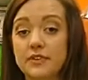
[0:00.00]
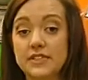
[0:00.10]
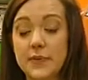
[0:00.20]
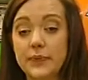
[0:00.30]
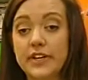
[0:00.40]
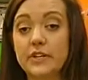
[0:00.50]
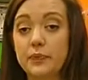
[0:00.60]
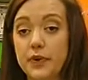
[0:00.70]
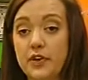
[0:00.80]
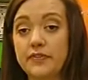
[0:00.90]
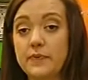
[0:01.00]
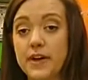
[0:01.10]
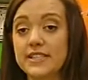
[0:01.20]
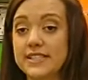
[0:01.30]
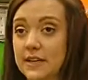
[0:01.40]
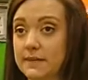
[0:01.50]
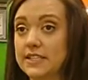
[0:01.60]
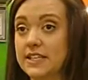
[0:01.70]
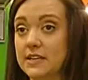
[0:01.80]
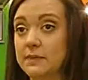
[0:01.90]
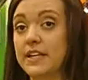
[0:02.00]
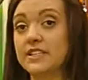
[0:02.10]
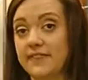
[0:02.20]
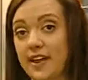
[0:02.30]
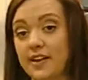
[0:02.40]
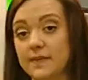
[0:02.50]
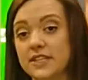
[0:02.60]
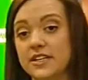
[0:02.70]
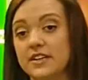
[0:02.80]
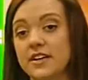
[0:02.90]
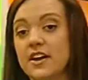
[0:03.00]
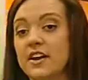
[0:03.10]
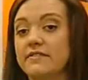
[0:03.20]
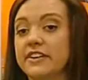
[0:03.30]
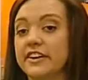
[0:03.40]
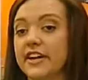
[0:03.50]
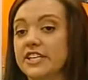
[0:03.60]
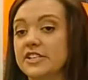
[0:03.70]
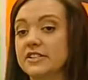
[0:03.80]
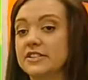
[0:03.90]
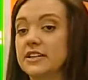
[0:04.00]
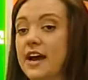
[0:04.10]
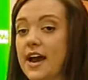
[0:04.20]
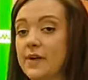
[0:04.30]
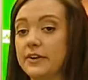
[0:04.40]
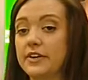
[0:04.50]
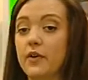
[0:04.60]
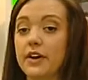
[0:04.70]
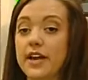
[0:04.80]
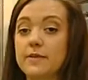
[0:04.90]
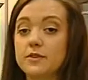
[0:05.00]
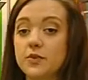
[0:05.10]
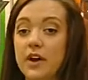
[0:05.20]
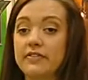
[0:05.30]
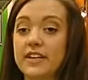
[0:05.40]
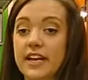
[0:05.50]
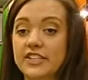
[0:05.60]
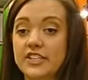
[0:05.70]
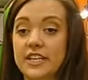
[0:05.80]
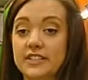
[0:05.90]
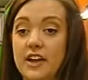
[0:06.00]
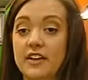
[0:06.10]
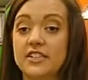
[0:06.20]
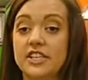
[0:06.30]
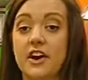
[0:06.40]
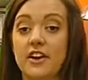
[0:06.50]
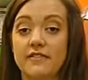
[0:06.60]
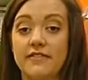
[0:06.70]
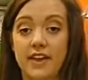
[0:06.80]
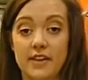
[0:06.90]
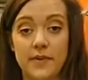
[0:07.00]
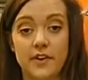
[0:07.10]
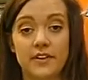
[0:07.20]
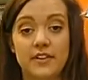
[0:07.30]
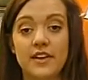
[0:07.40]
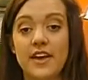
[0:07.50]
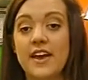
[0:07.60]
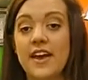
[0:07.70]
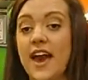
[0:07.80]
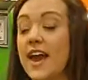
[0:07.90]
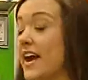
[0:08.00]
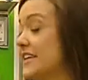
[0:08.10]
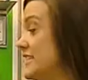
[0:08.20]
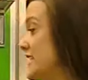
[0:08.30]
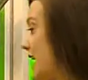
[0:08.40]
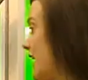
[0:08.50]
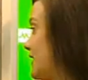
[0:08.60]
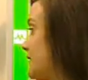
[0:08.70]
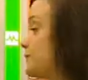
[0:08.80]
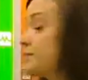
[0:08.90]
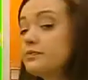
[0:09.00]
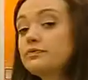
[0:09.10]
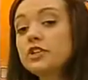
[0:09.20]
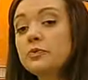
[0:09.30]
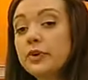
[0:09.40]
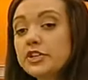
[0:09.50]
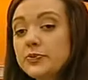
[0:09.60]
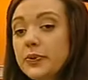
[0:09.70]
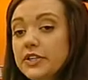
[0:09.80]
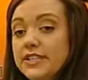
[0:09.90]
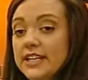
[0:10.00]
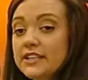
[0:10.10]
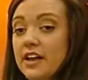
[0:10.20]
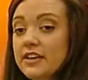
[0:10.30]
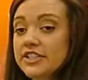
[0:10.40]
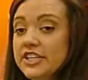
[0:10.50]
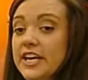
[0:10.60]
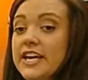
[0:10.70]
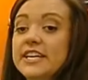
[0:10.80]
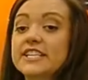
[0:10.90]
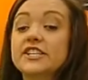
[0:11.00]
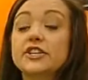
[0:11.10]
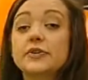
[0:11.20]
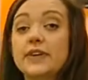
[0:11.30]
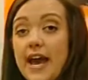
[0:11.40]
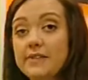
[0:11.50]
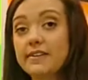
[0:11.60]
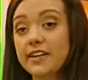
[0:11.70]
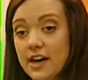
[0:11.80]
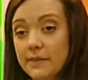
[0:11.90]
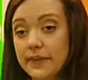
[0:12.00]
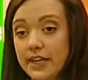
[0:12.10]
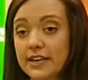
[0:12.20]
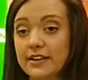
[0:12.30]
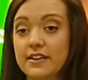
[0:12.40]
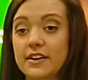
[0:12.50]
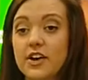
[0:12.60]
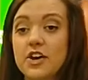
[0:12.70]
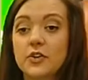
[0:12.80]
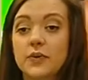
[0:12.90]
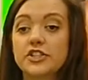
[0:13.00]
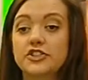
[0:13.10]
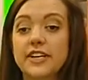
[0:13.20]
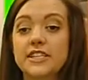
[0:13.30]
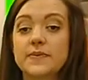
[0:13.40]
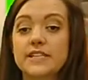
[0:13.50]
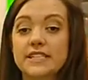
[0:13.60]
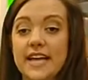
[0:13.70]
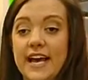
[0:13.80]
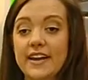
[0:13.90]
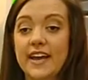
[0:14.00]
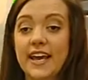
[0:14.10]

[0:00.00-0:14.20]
separated Profibus segments can be developed. Variations in hybrid or M12 connection technology are available. AIDA push-pull technology is the new cabinet coupling, which transmit data